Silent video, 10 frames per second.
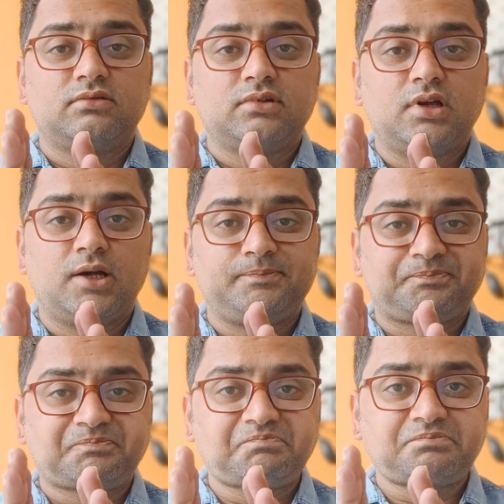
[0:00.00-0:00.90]
uh,
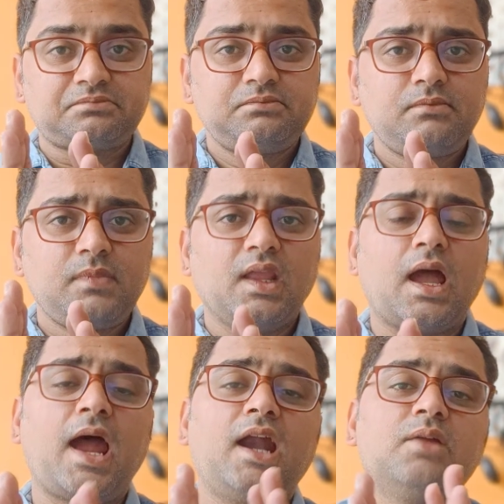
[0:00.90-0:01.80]

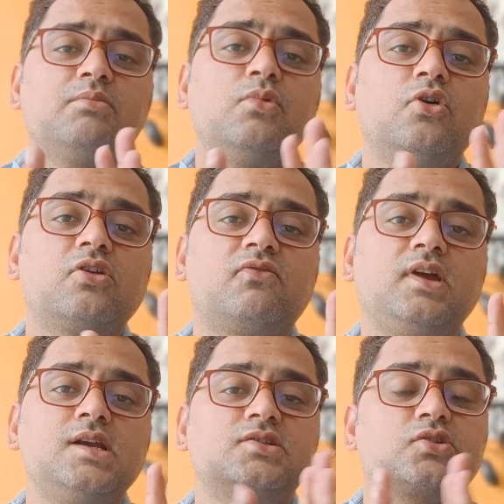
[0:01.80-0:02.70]
add more
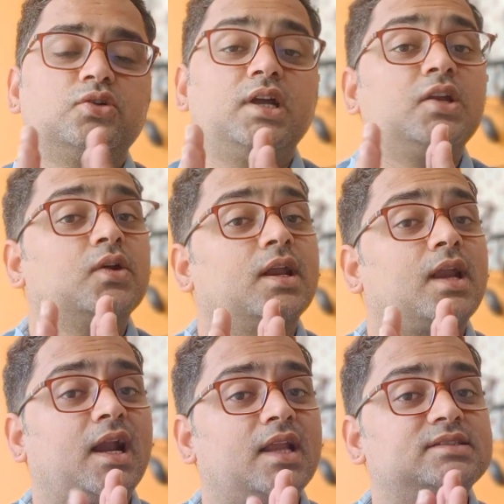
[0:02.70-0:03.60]
fields so that you can
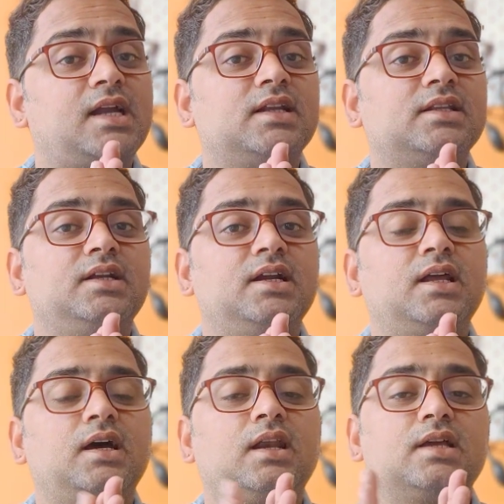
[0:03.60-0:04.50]
understand the
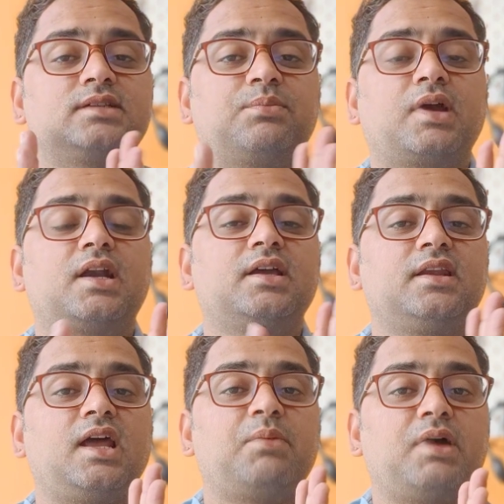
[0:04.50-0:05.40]
data. Like
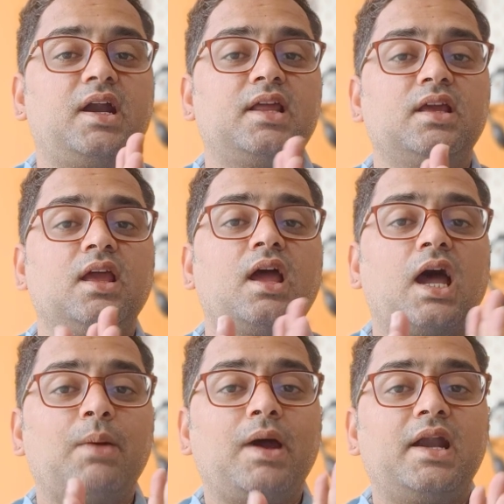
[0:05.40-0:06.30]
subcategory I'm adding
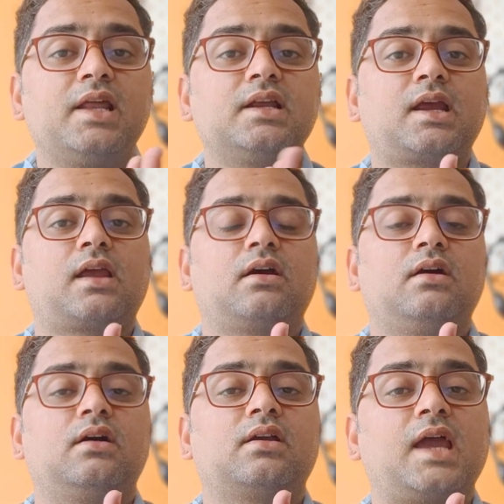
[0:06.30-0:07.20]

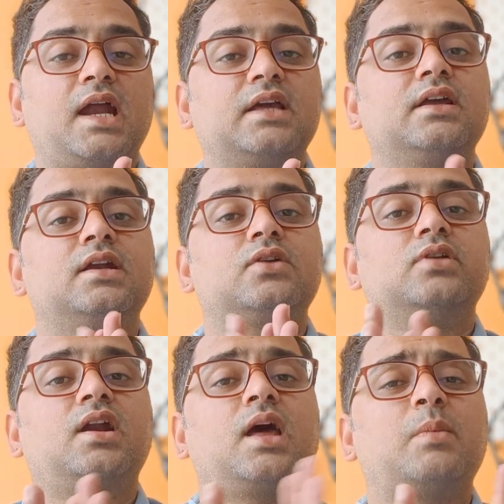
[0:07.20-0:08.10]
category to
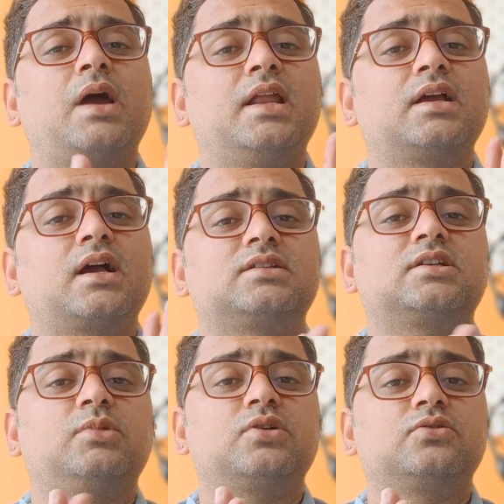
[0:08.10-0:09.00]
that, I'm adding
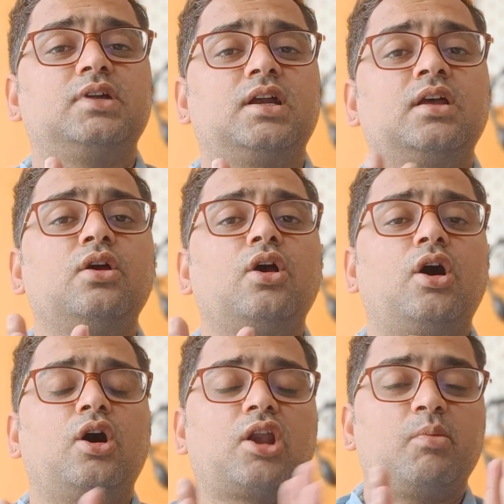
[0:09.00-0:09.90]
customer to that,
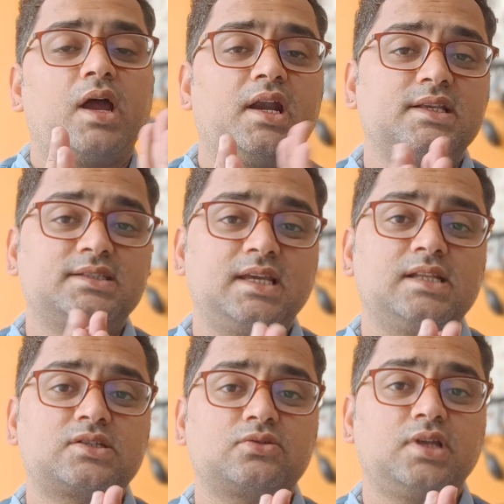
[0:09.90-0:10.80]
or I'm adding
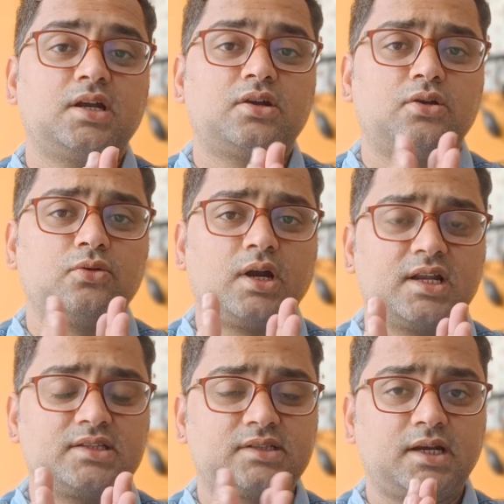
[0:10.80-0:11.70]
sales to that, to
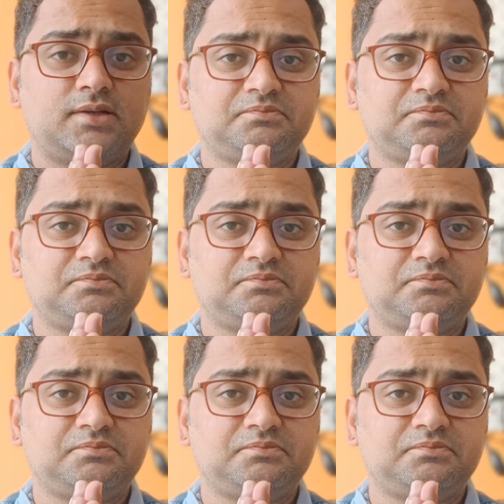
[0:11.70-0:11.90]
understand